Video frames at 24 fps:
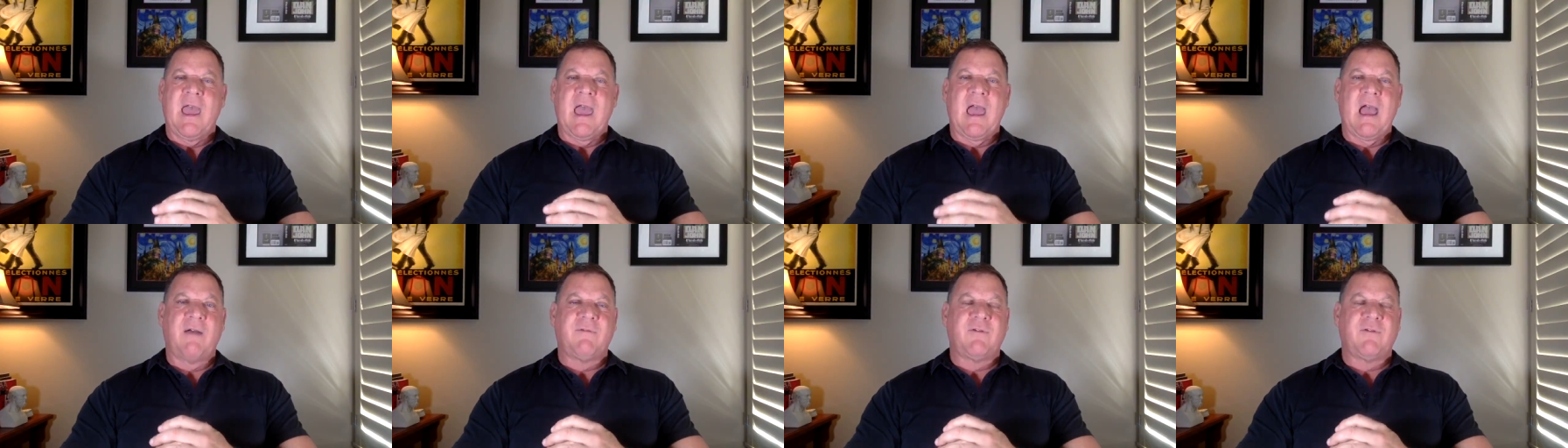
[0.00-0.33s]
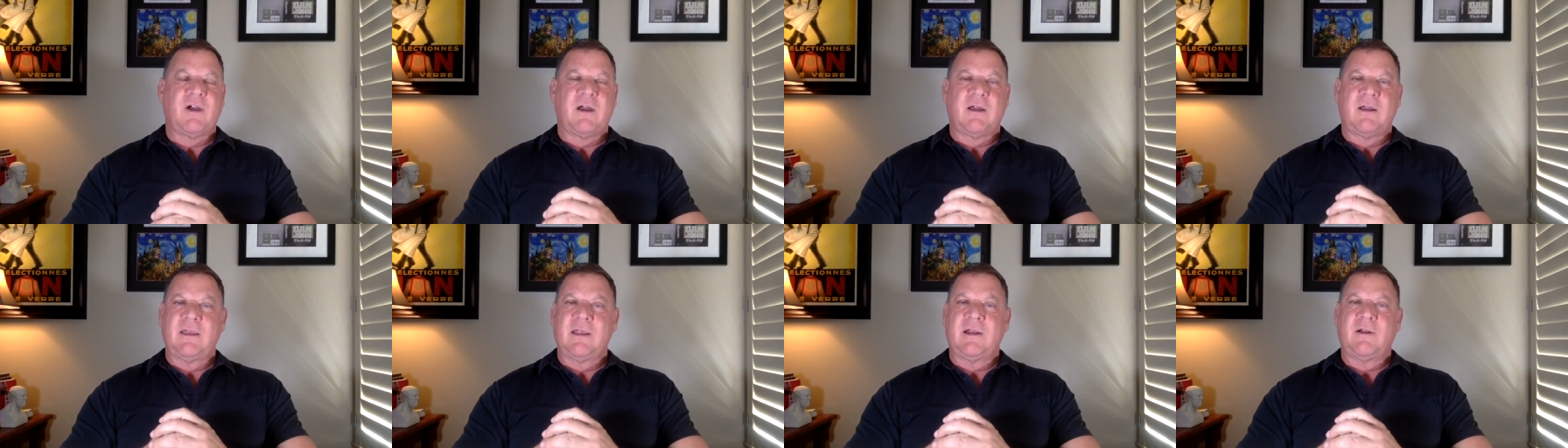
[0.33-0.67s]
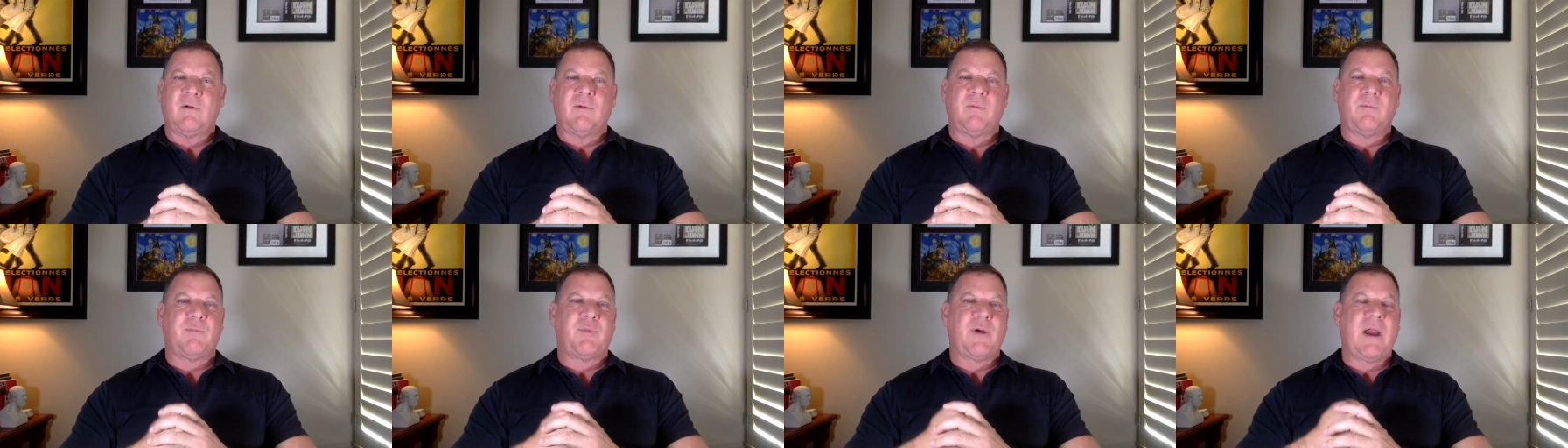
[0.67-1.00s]
have a you
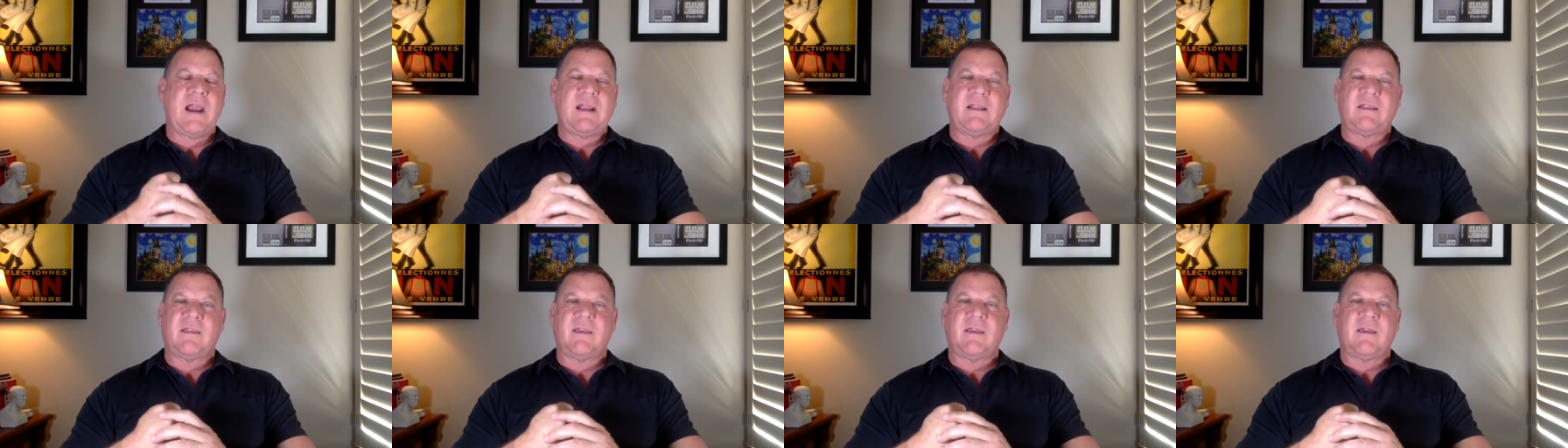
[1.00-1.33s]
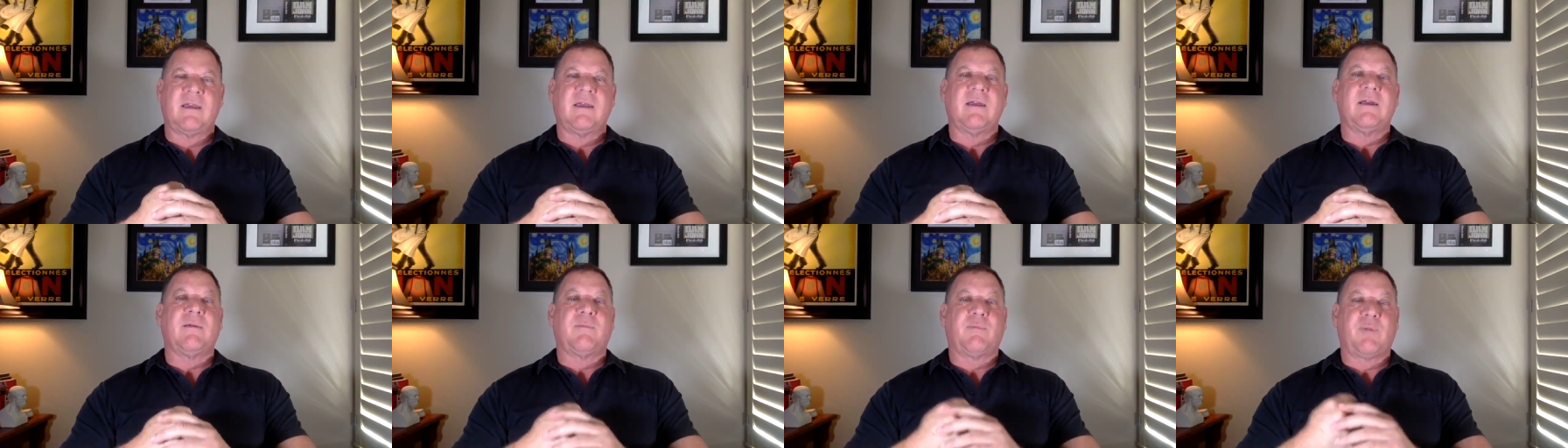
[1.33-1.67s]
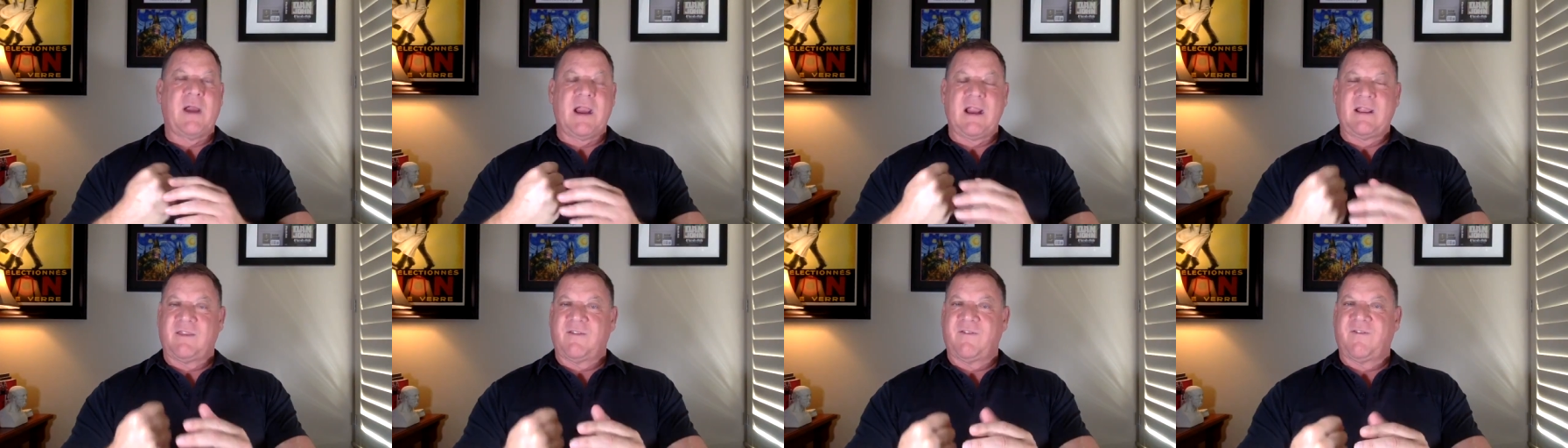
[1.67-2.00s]
know break the
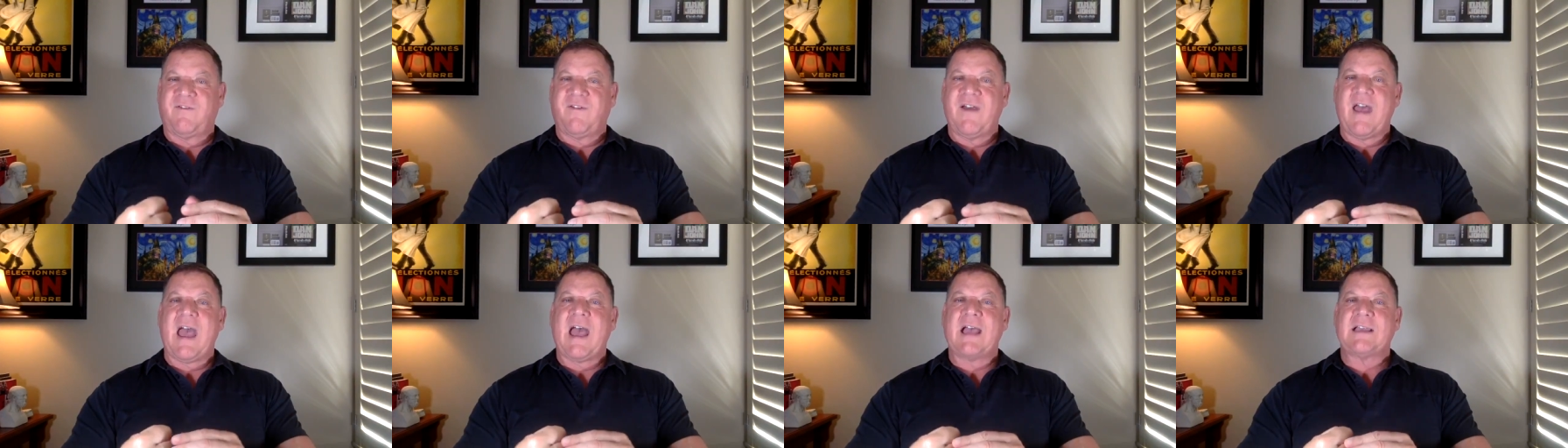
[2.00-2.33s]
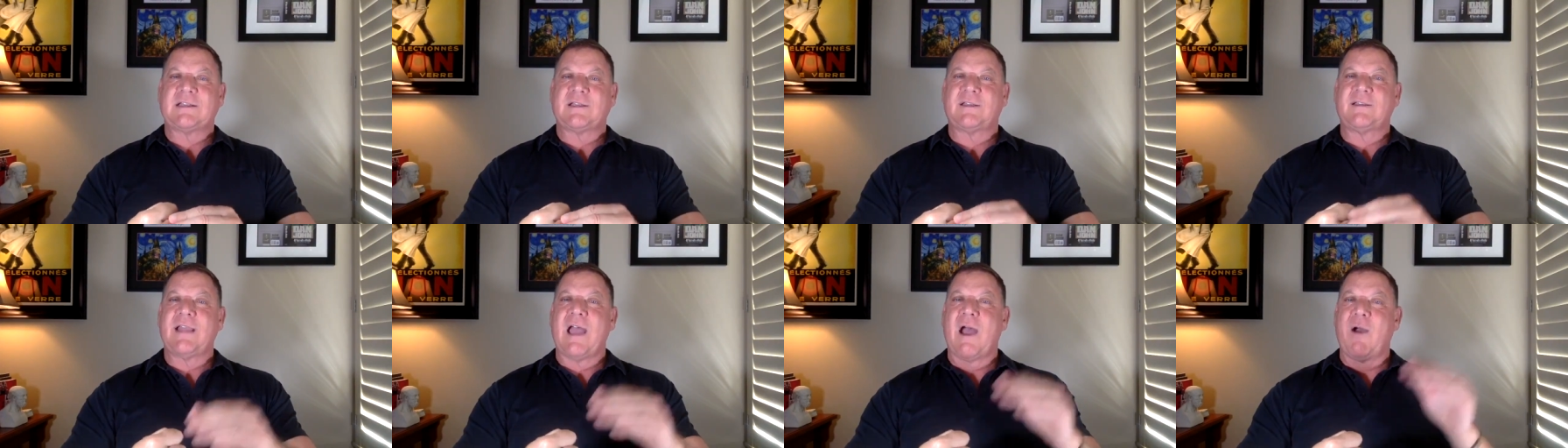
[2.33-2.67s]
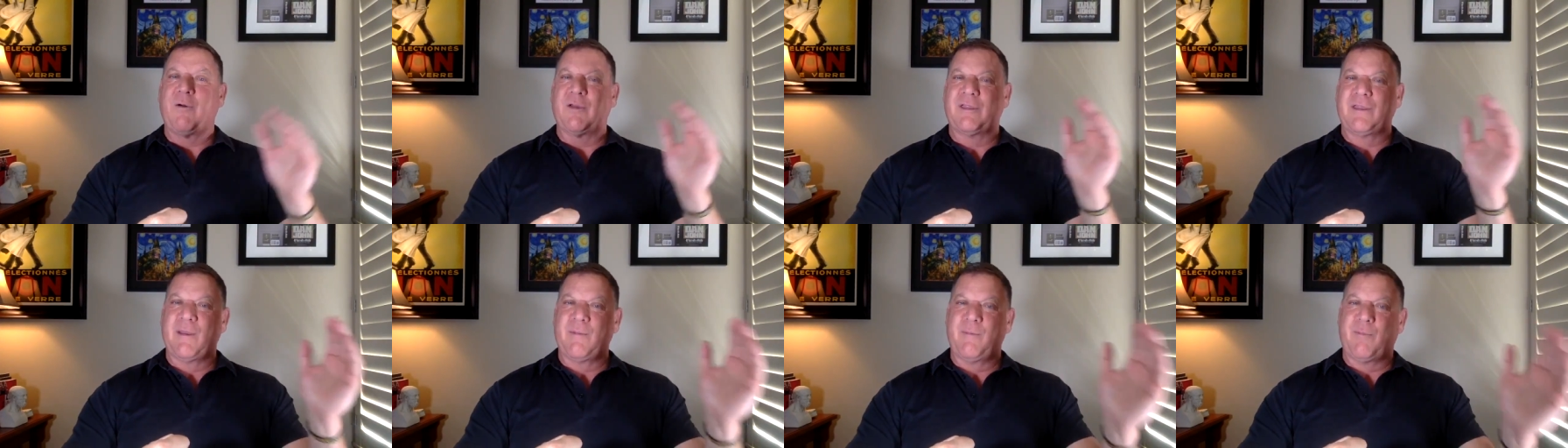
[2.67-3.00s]
break the fast not
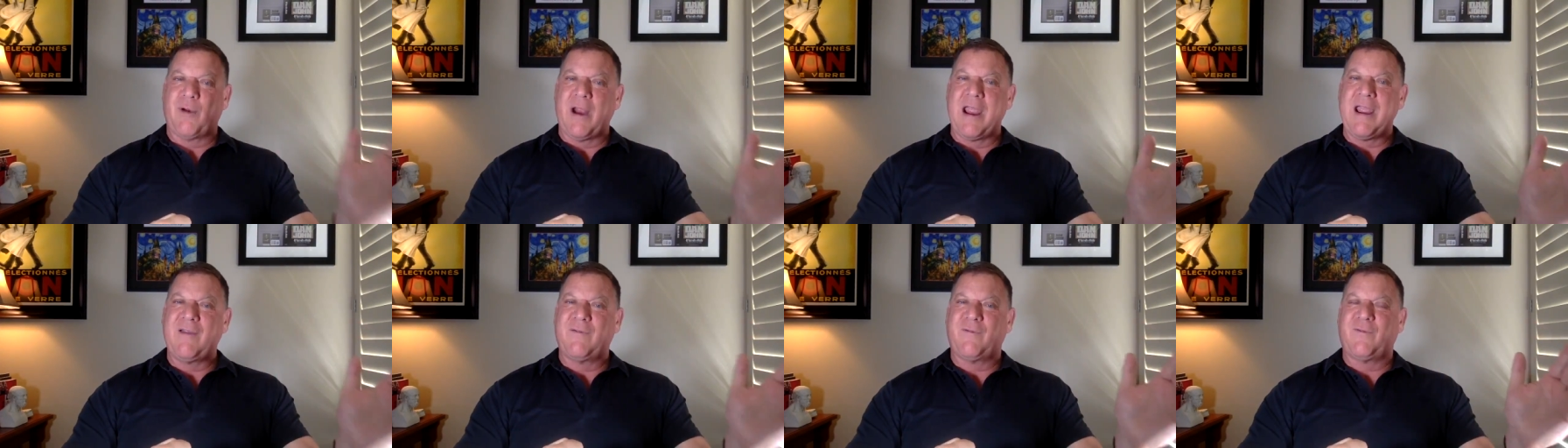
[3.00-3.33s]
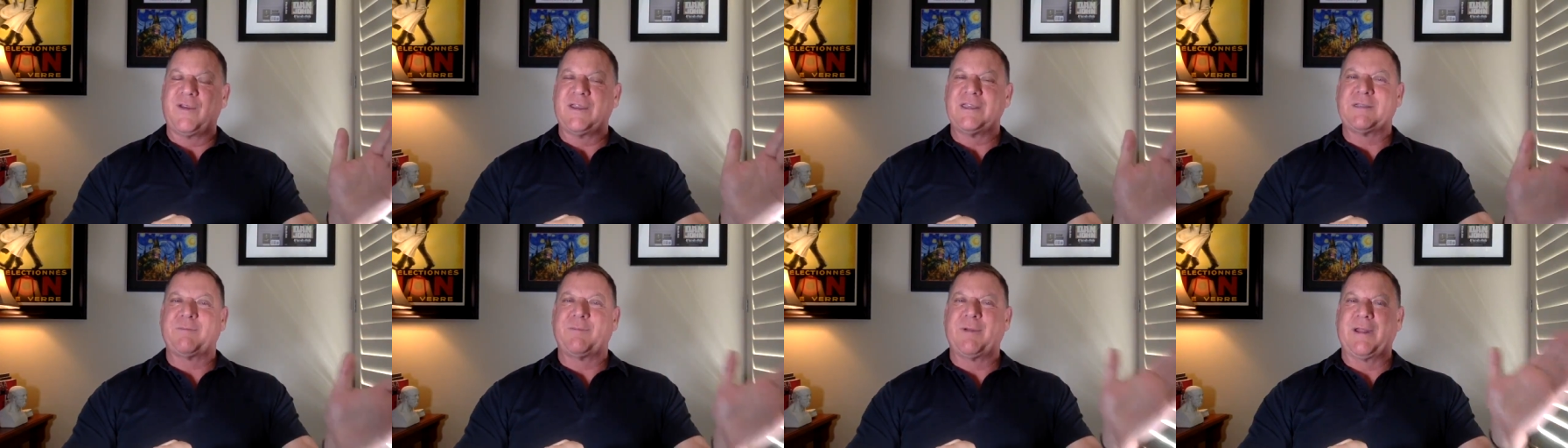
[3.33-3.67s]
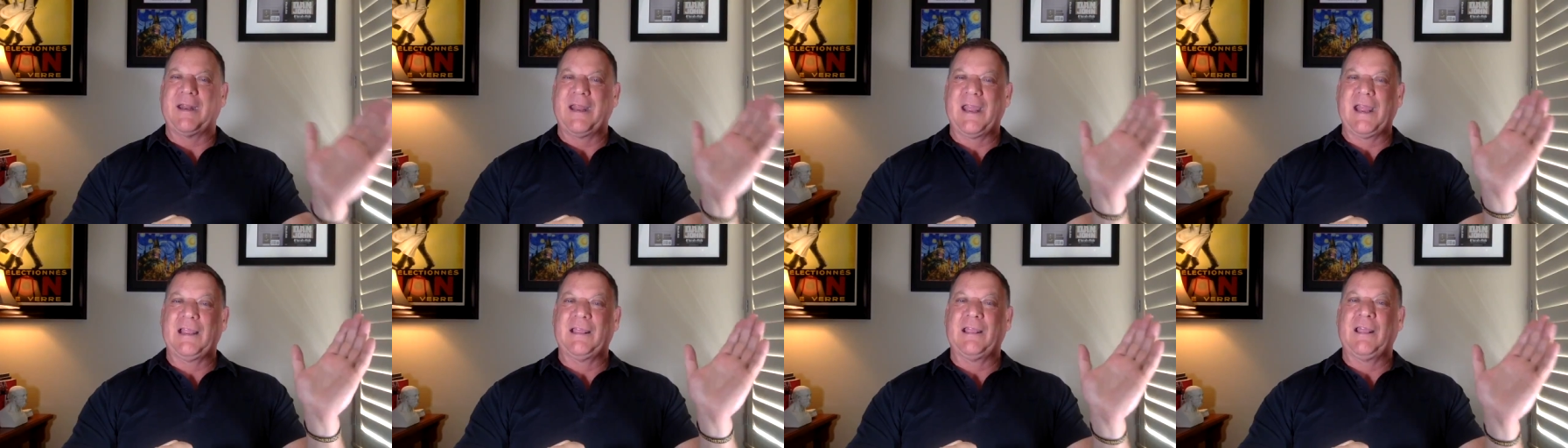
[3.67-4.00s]
with a breakfast
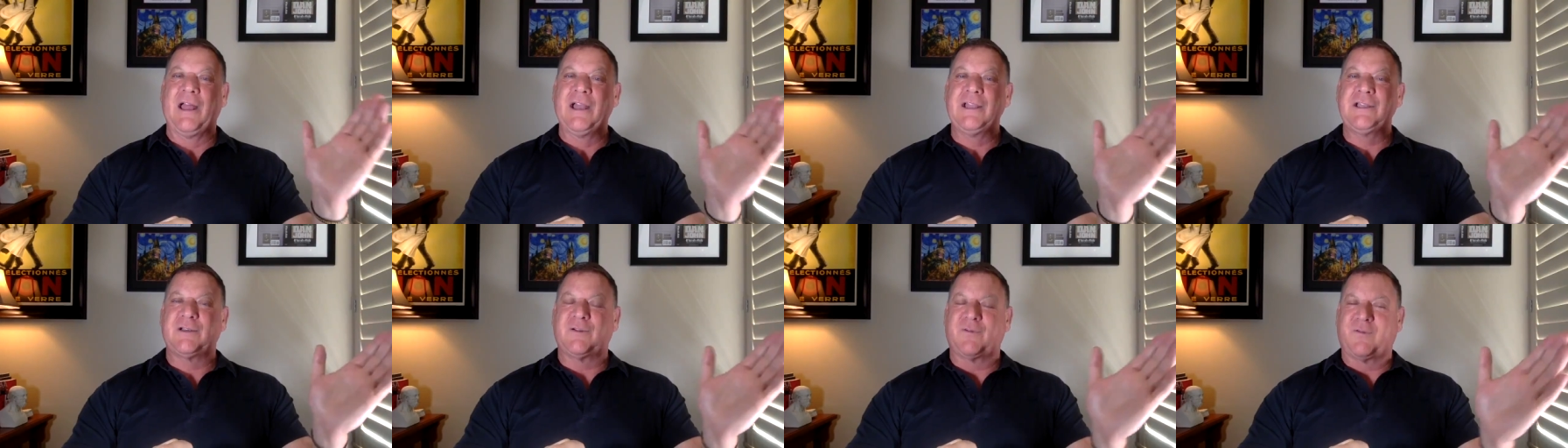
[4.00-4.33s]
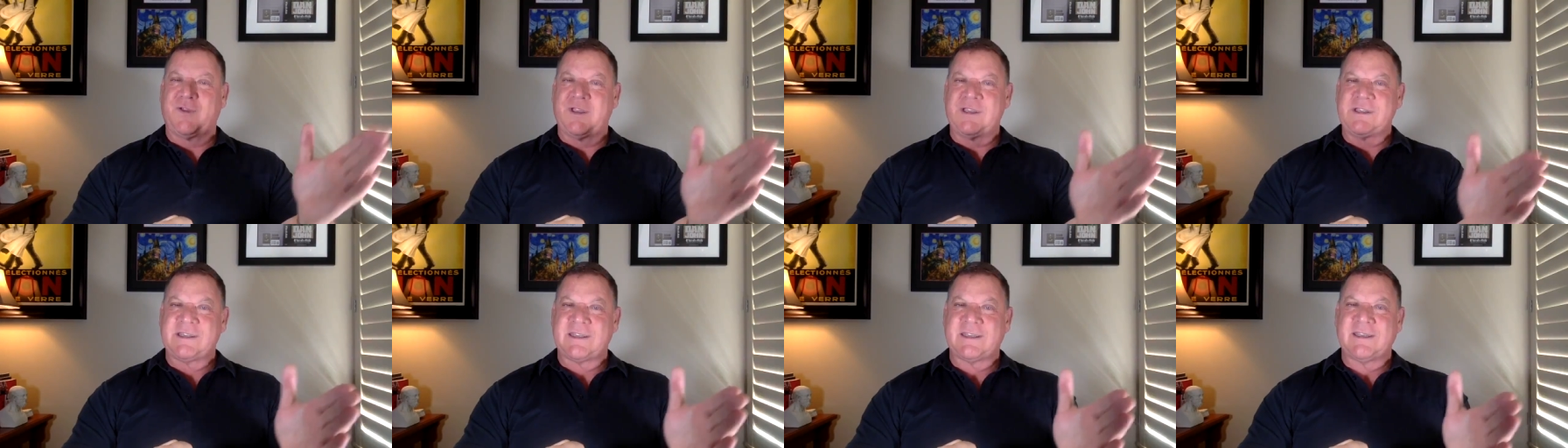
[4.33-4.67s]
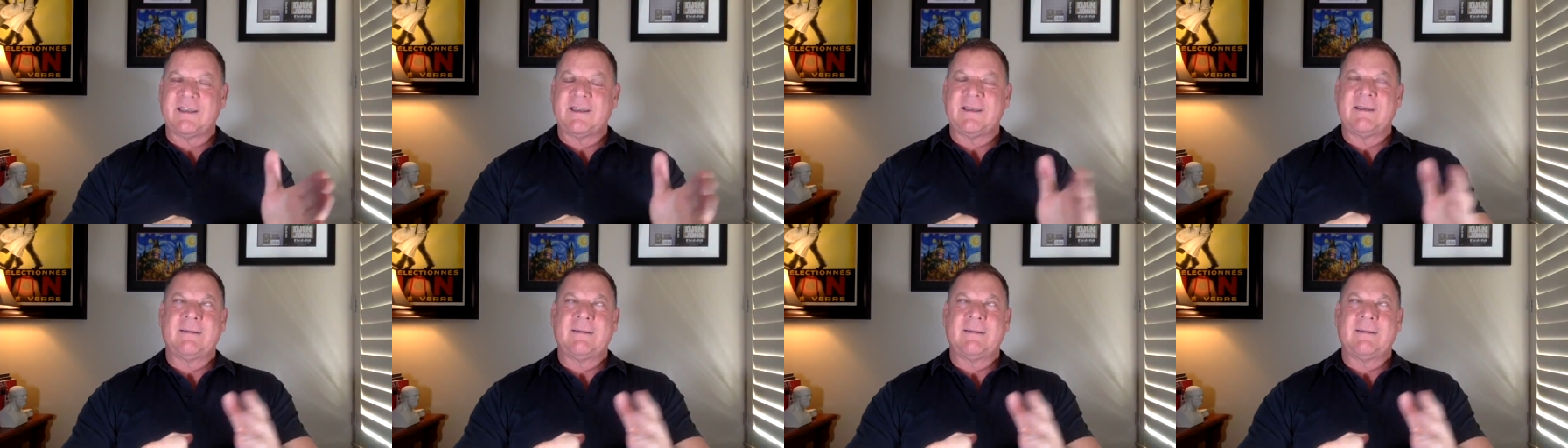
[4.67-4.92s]
but a lunch fest,